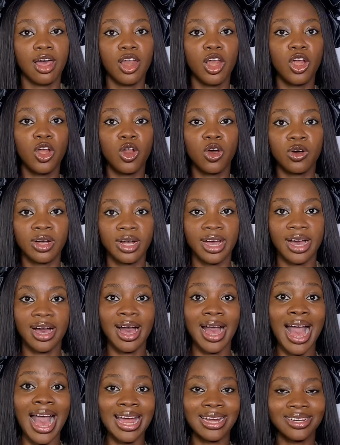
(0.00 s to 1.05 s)
longer
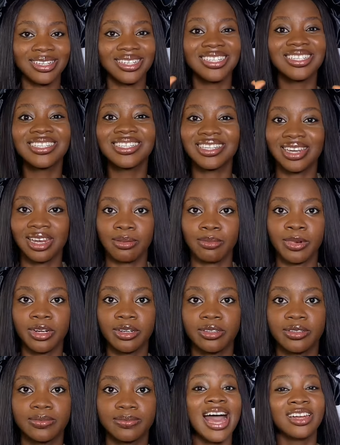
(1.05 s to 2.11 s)
and slimmer.
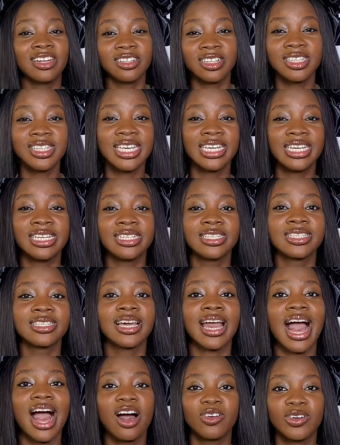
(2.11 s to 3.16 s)
Another thing is
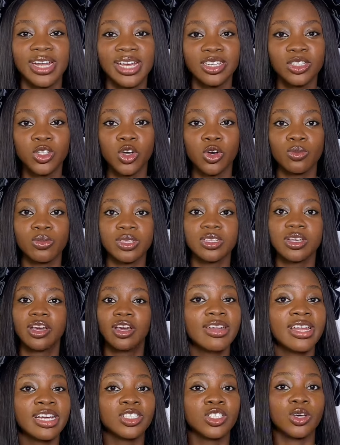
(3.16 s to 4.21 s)
cow neck tops. Cow
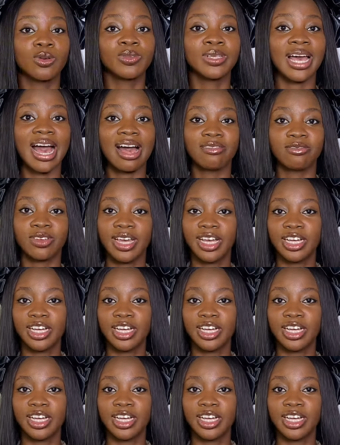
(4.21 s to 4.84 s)
neck tops have